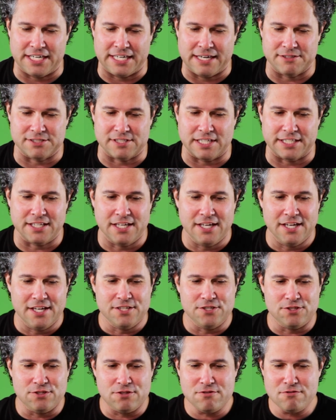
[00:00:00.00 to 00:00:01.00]
And I was like,
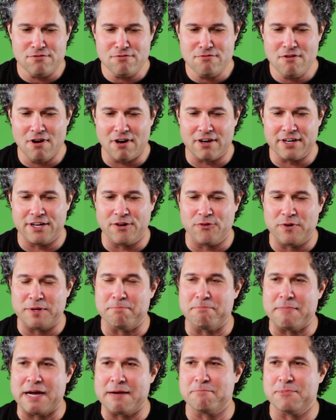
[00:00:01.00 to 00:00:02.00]
you are going to
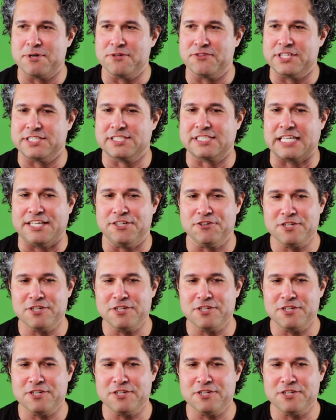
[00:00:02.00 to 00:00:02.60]
remember this guy.